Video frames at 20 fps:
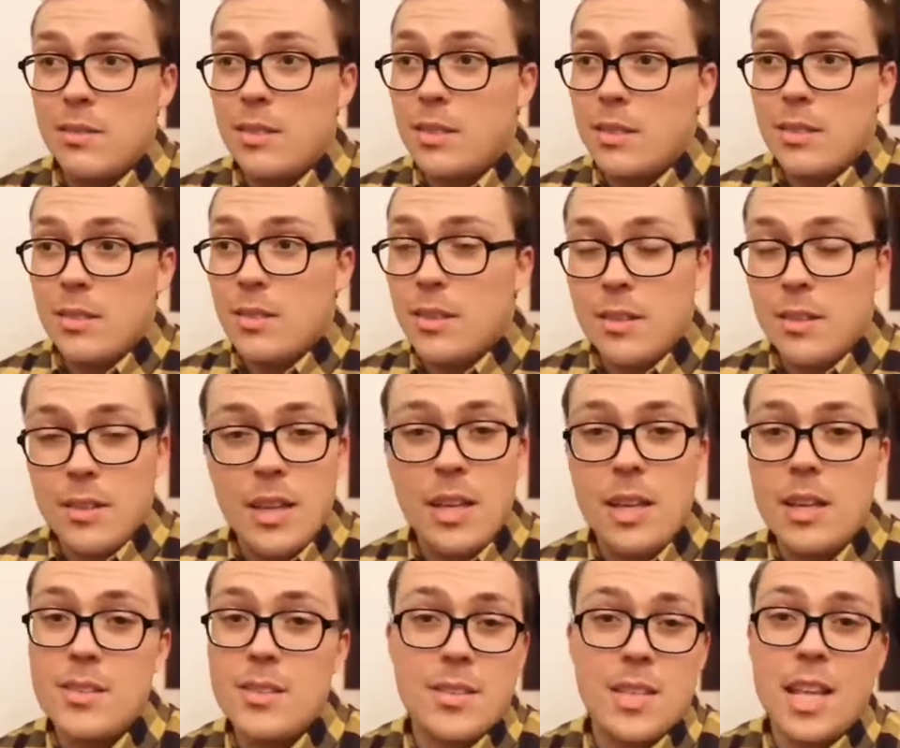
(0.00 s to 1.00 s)
The
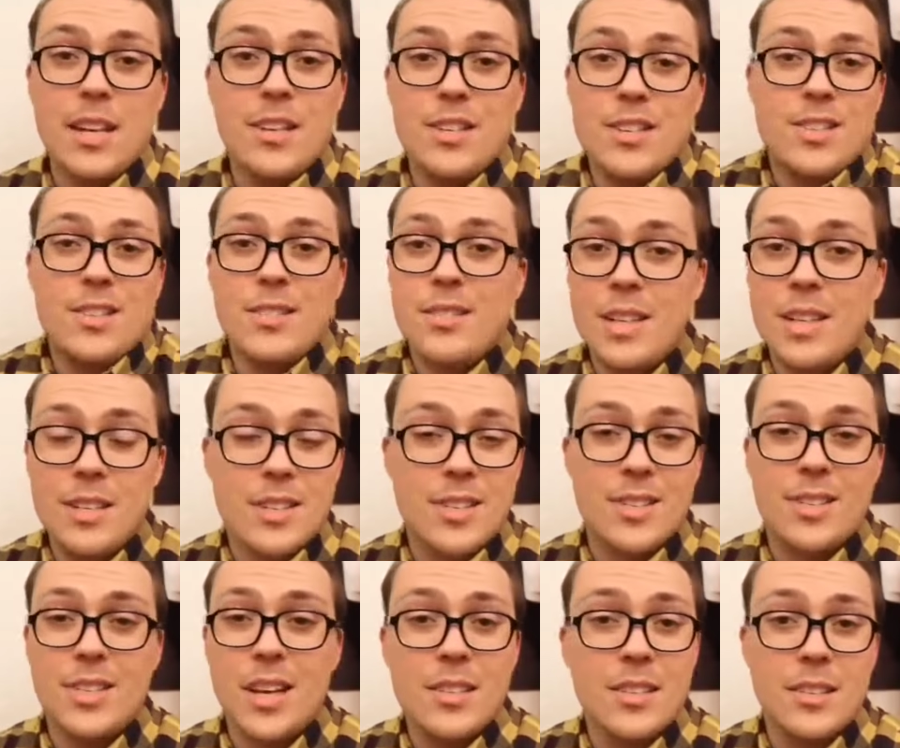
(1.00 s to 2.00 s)
thing is that it
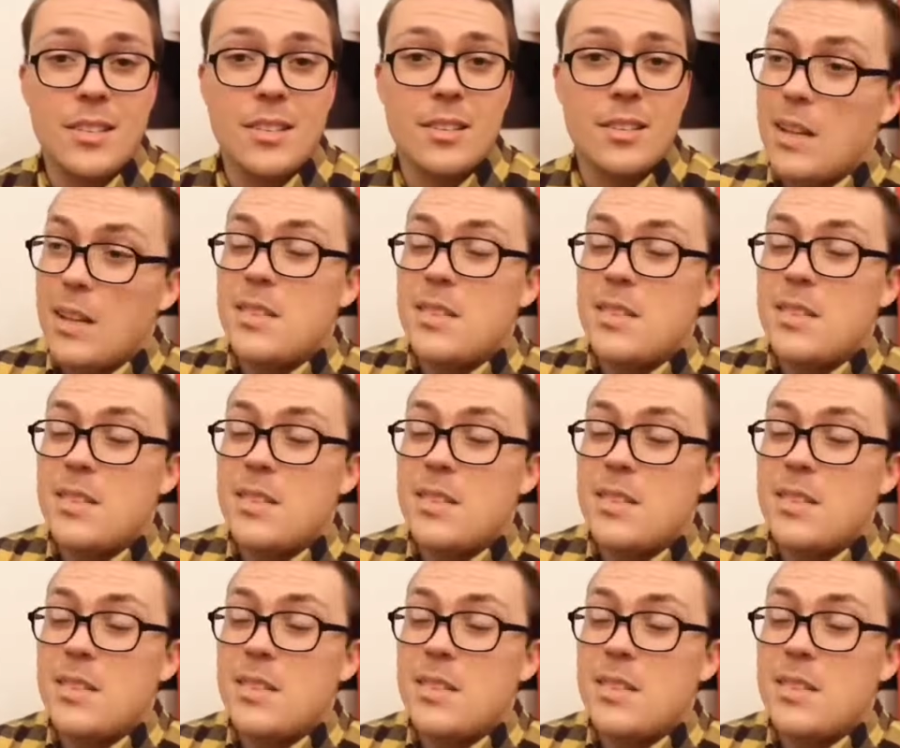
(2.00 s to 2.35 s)
just doesn't.